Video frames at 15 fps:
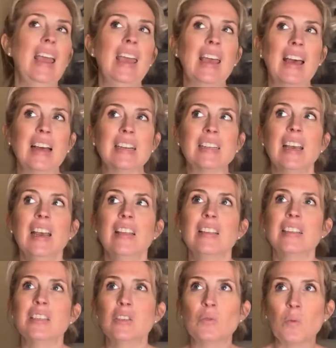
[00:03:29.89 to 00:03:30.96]
and
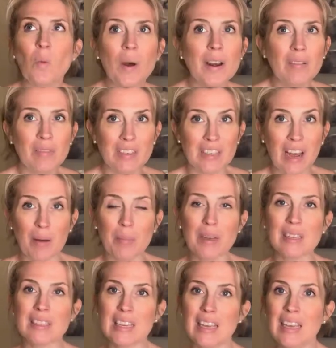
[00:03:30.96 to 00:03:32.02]
this is one of the
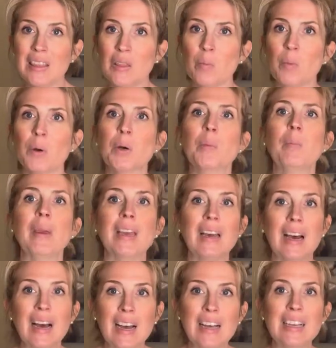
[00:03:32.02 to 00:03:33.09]
topics in the book
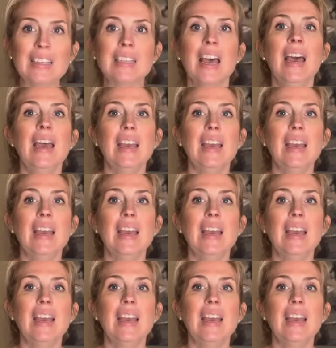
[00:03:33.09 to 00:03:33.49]
because